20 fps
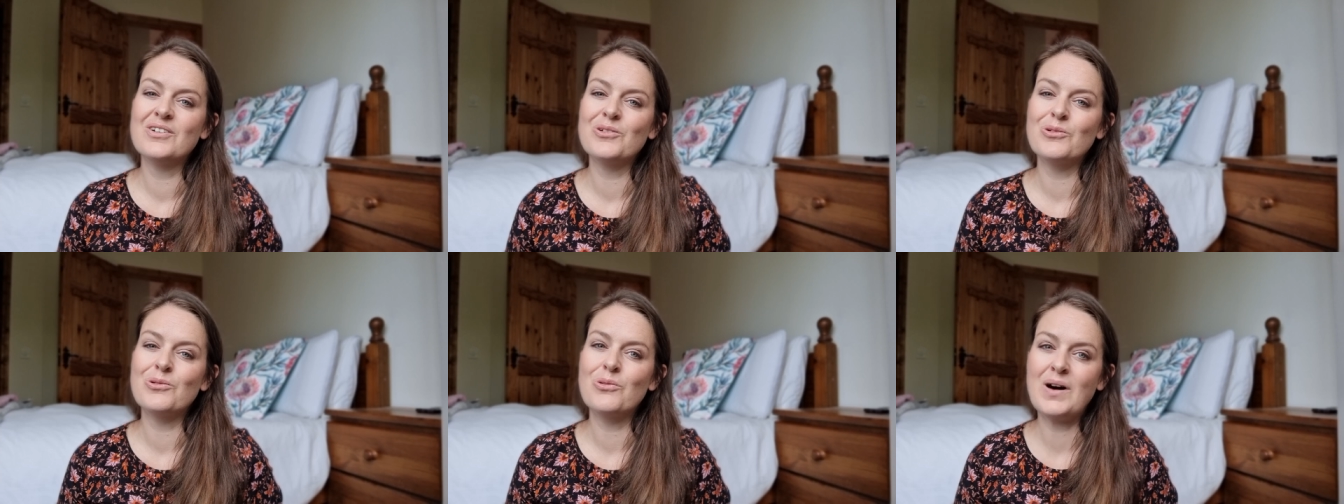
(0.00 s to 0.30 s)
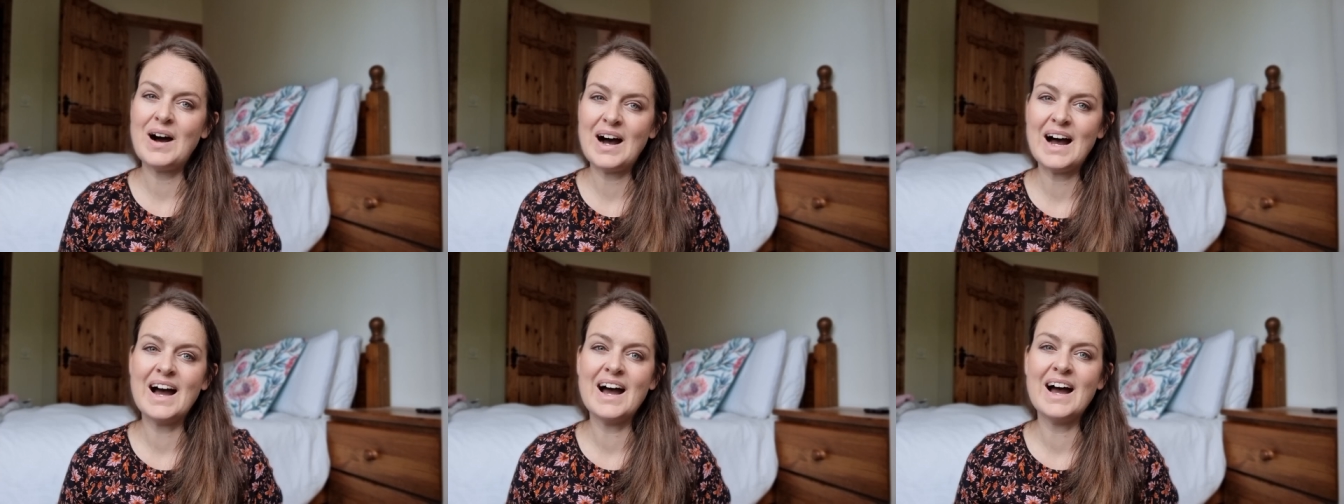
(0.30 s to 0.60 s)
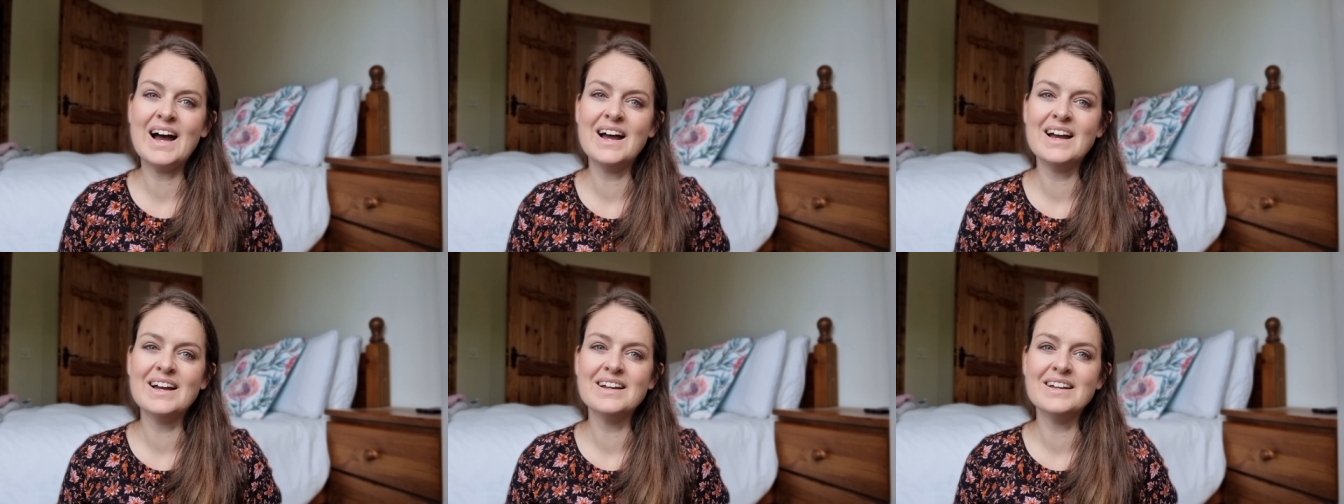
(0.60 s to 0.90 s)

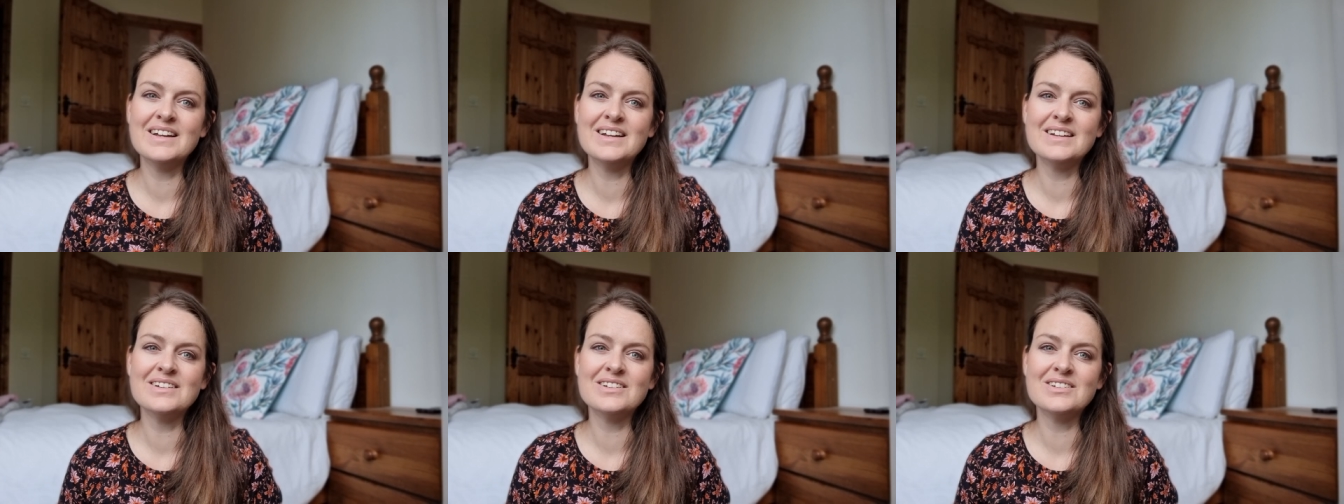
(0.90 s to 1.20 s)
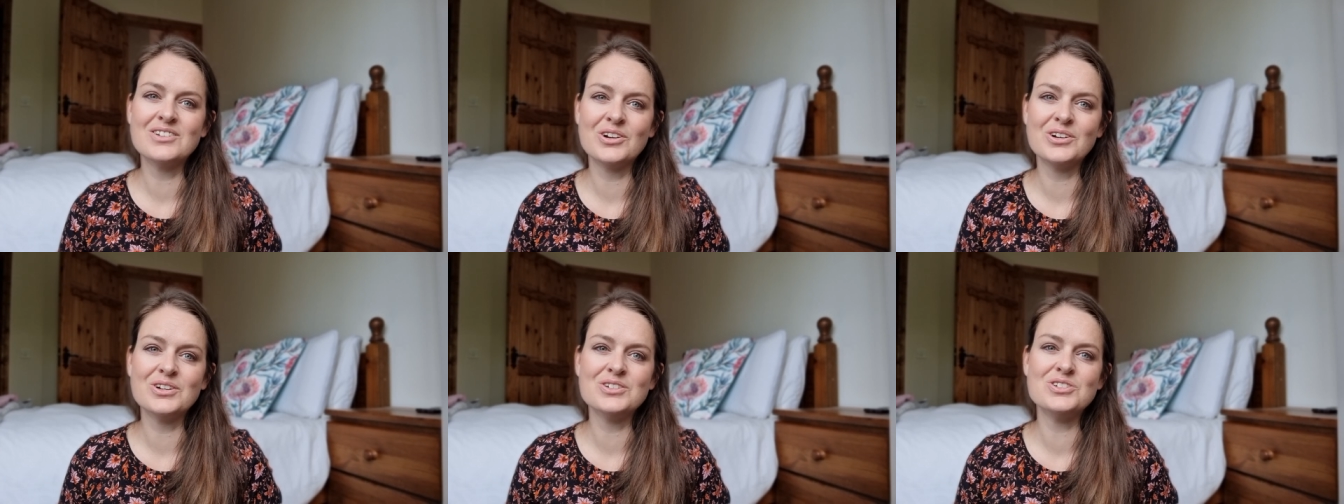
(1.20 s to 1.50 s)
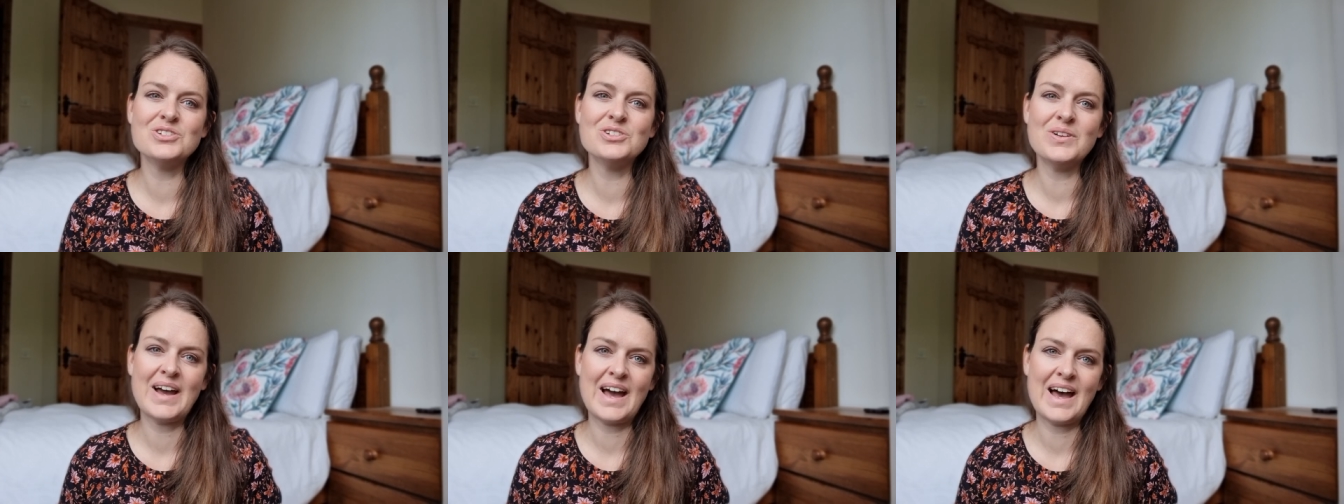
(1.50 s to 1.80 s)
why
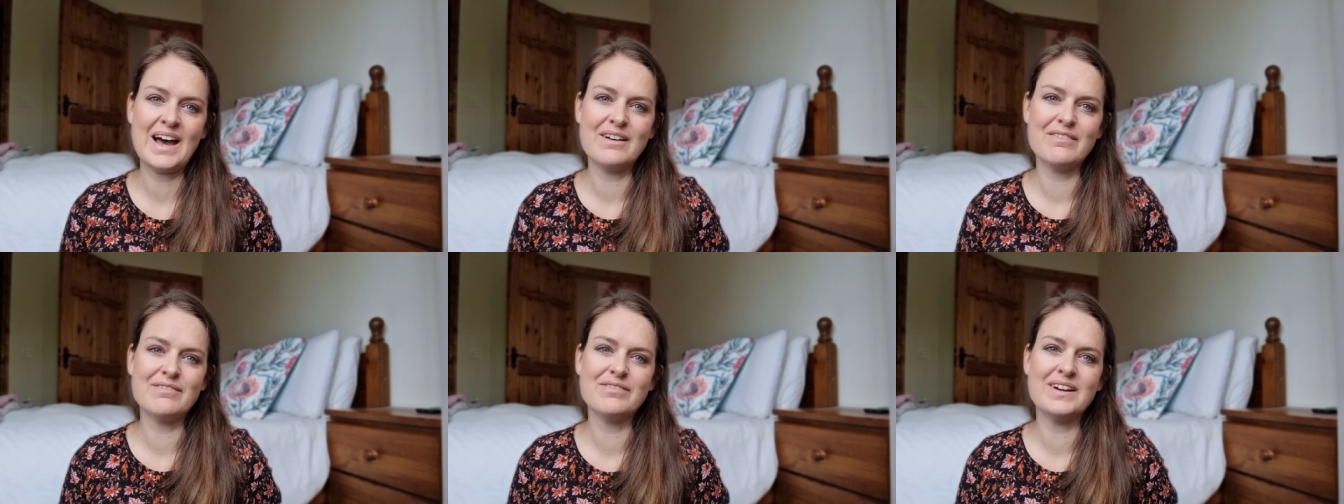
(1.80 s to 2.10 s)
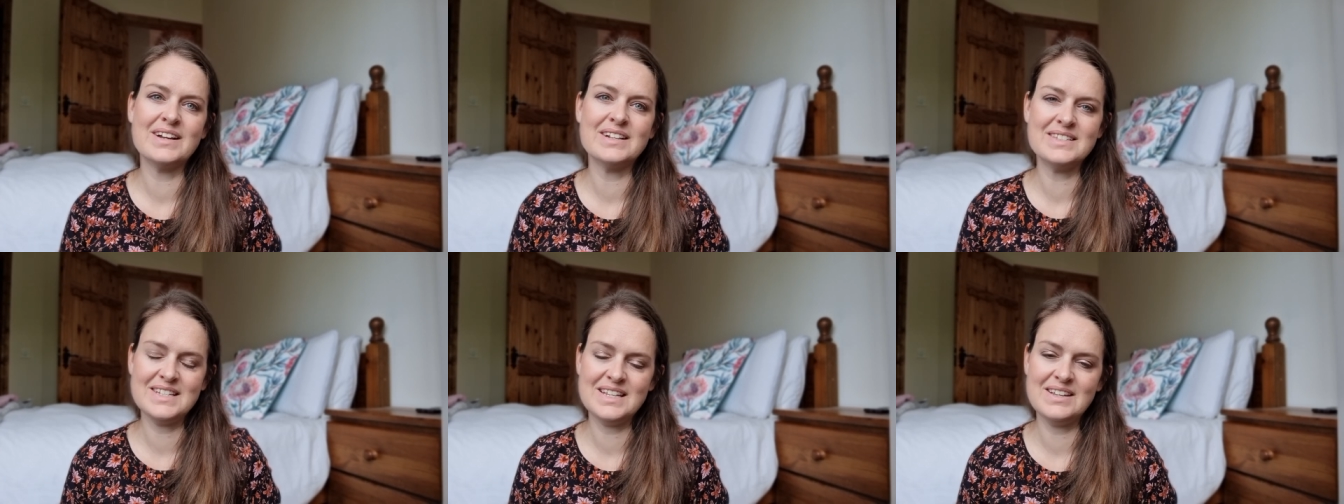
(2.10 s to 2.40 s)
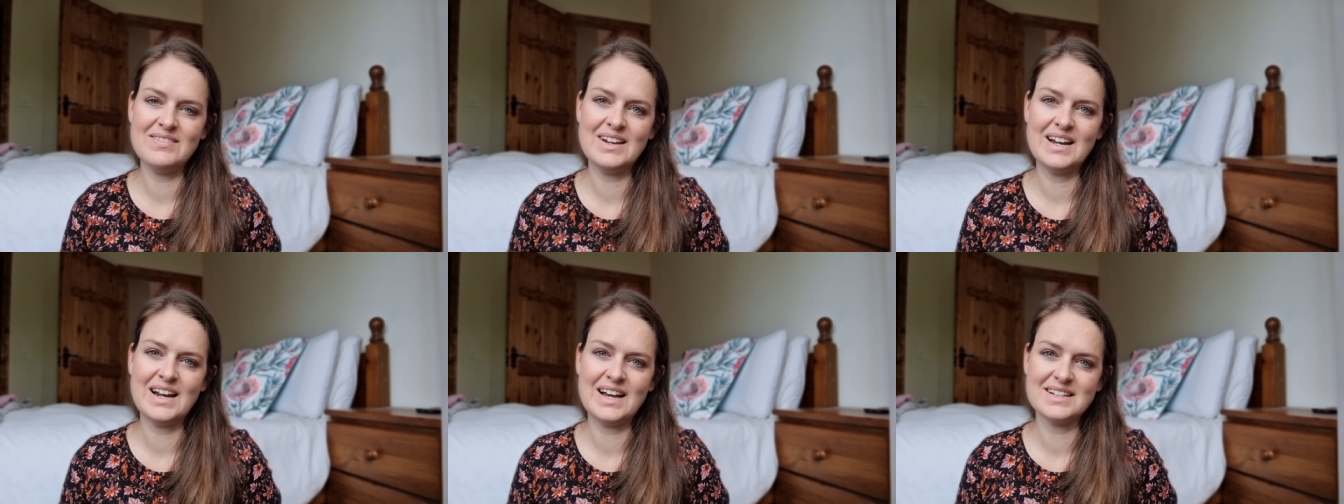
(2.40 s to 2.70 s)
don't you have a
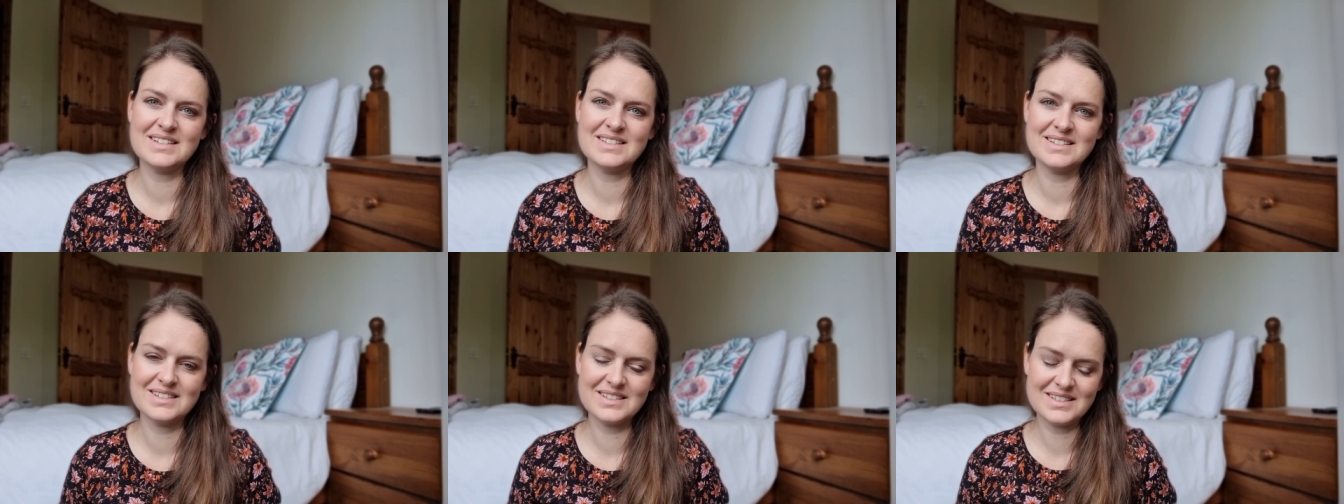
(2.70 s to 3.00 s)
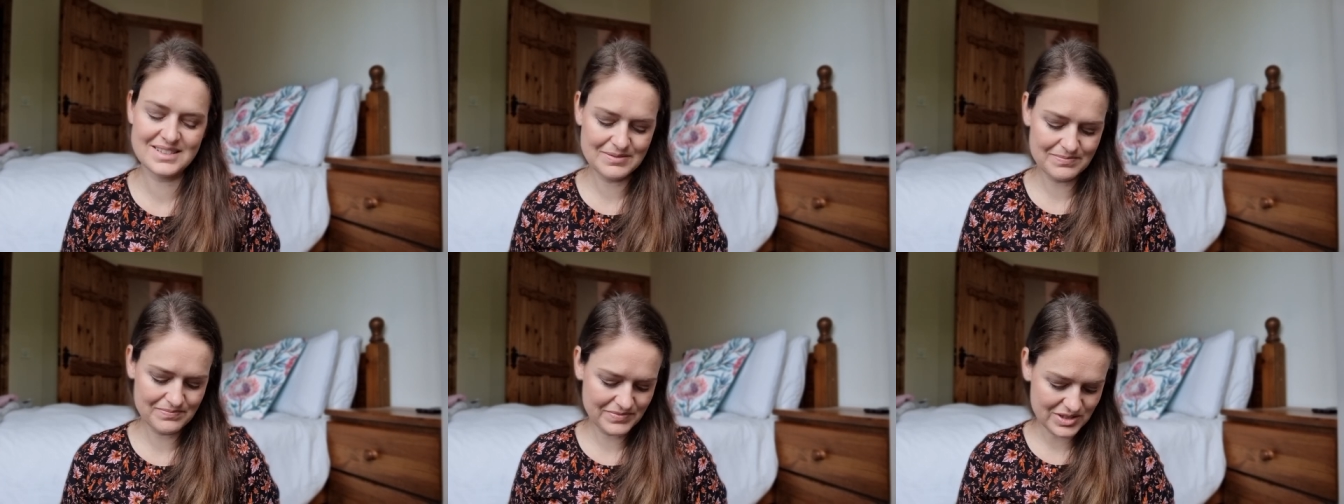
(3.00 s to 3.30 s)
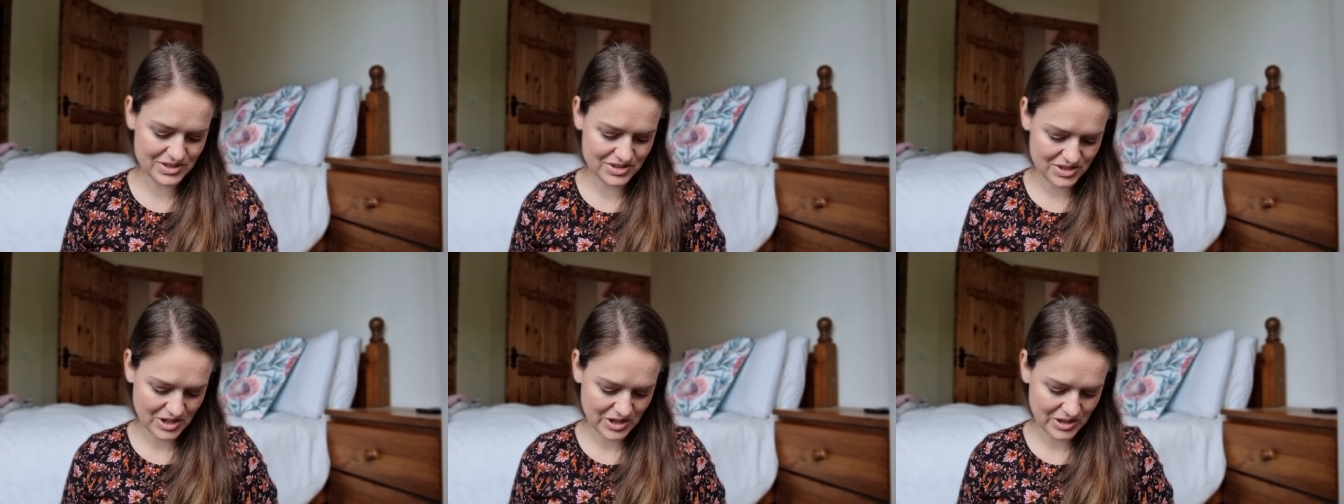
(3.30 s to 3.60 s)
TV license?
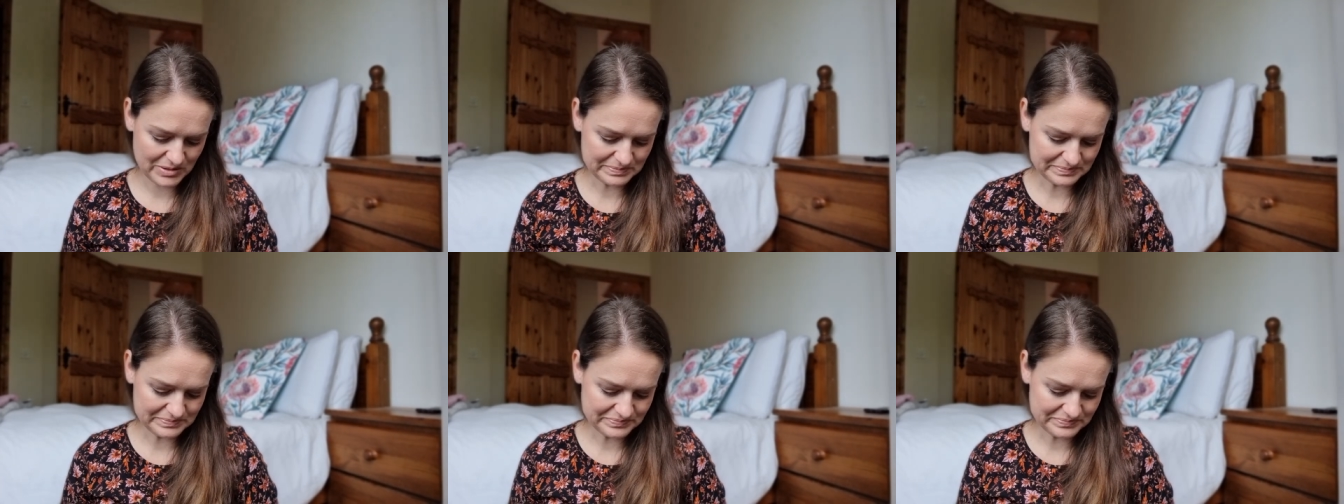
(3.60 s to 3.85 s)
So,